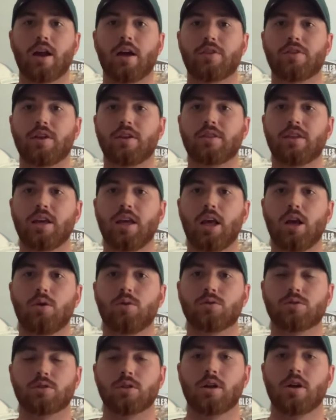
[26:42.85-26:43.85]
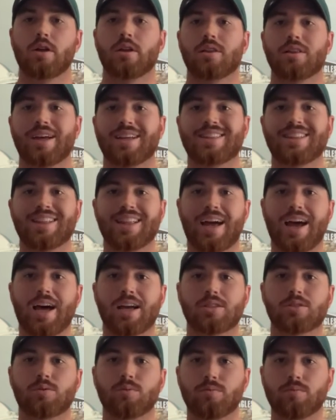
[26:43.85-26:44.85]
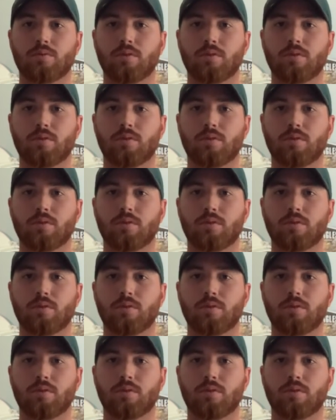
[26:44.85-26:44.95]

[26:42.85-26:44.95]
I think the Eagles, like the last